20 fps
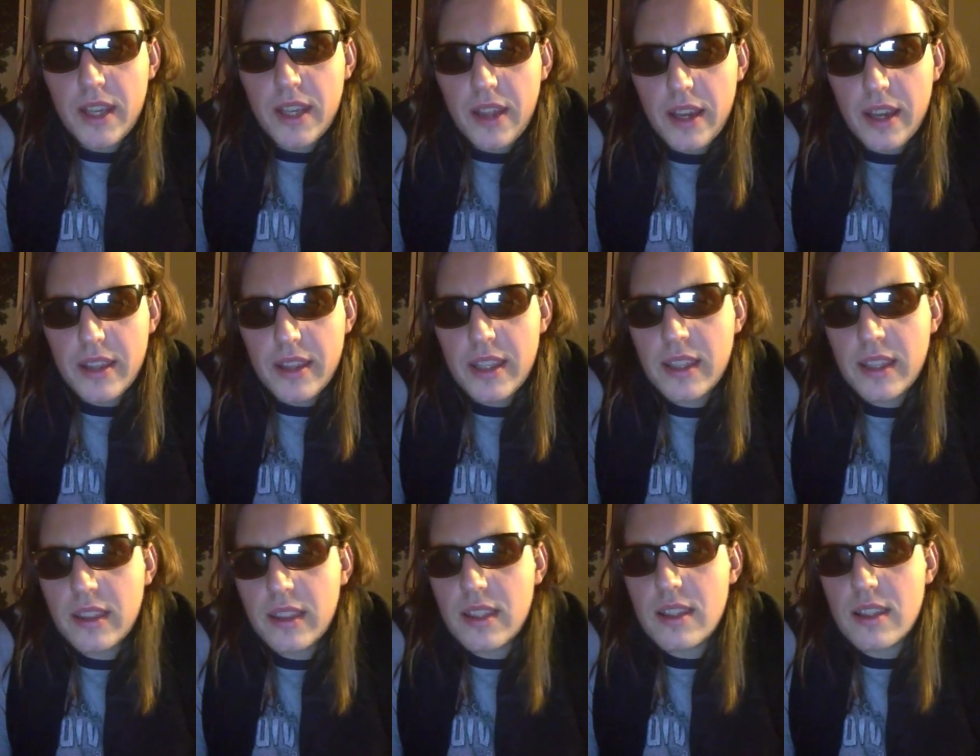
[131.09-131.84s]
I
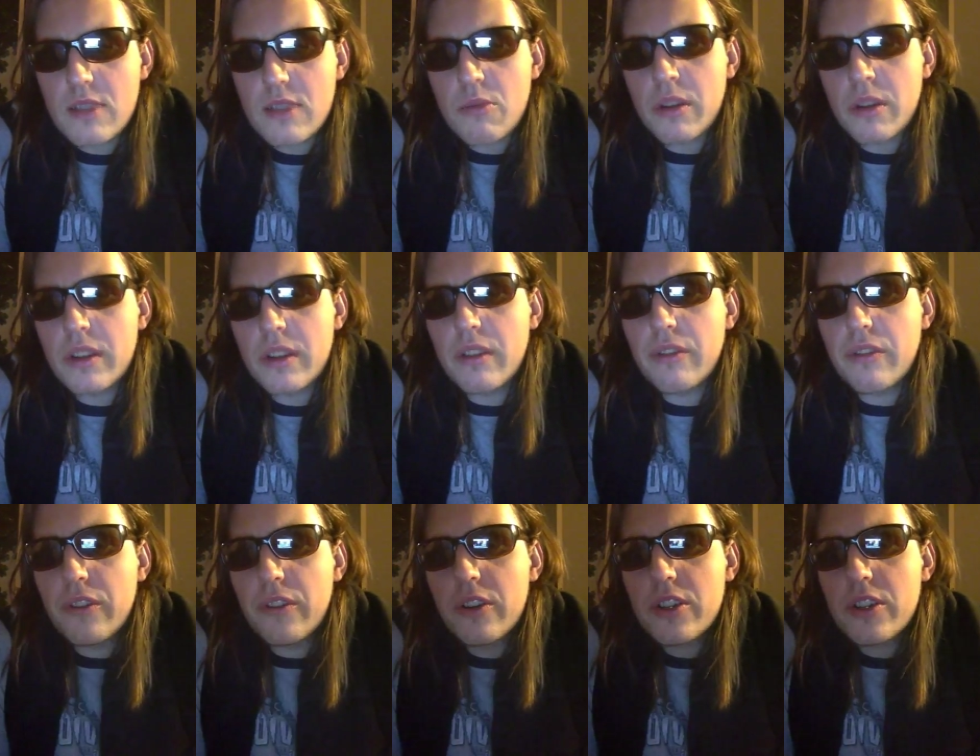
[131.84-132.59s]
think this is one of the
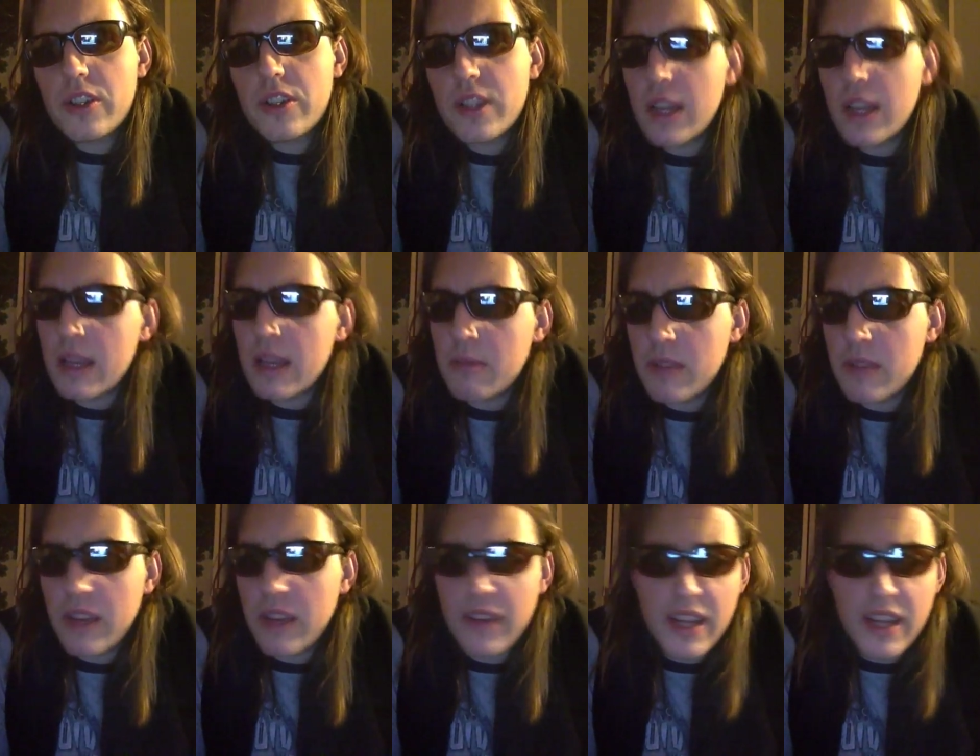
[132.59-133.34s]
first time
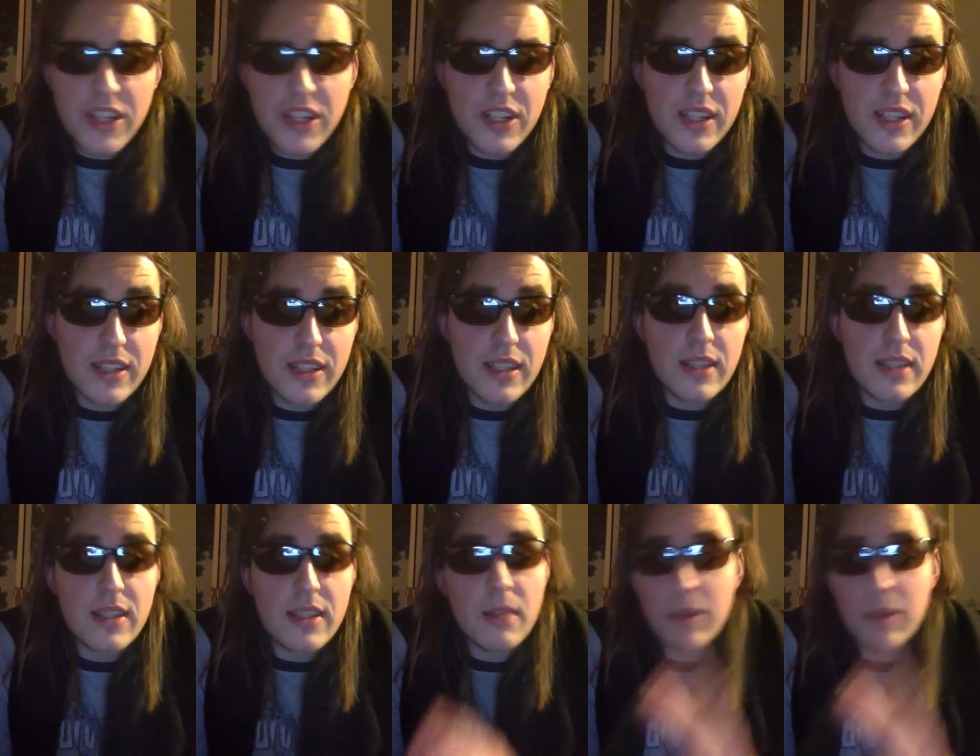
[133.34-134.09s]
we have actually
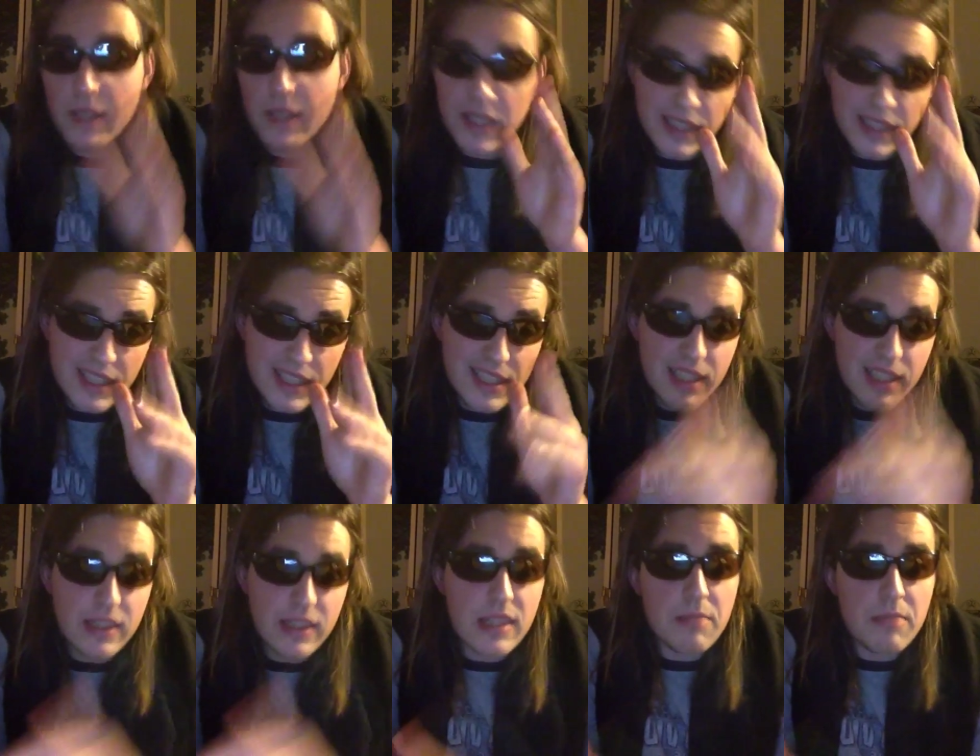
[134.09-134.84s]
seen someone, at least
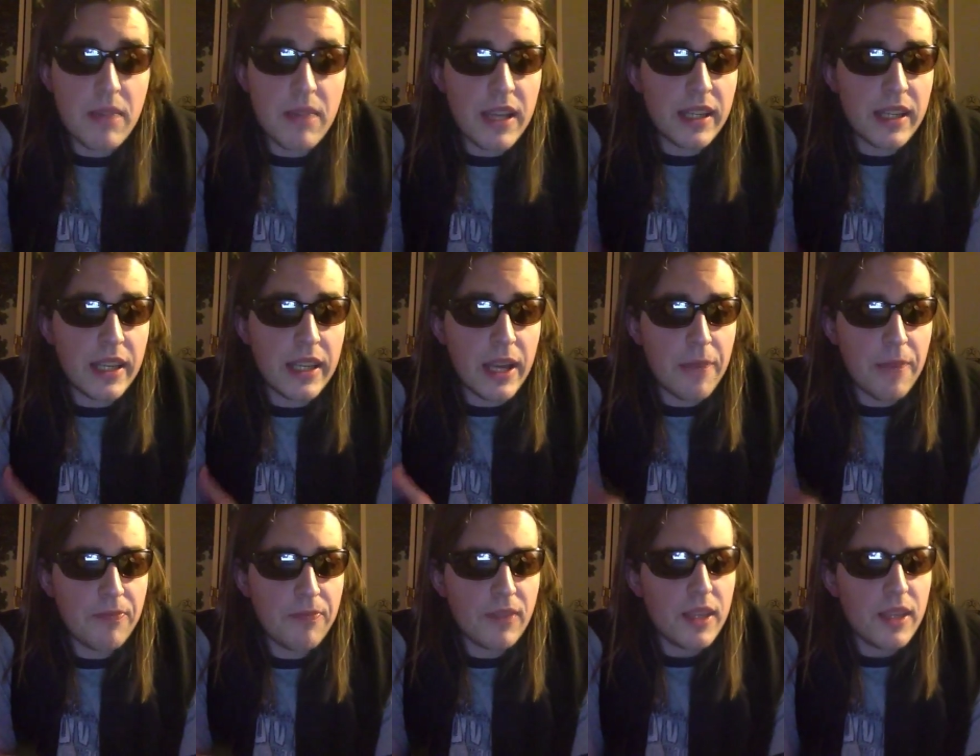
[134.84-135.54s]
in this manga,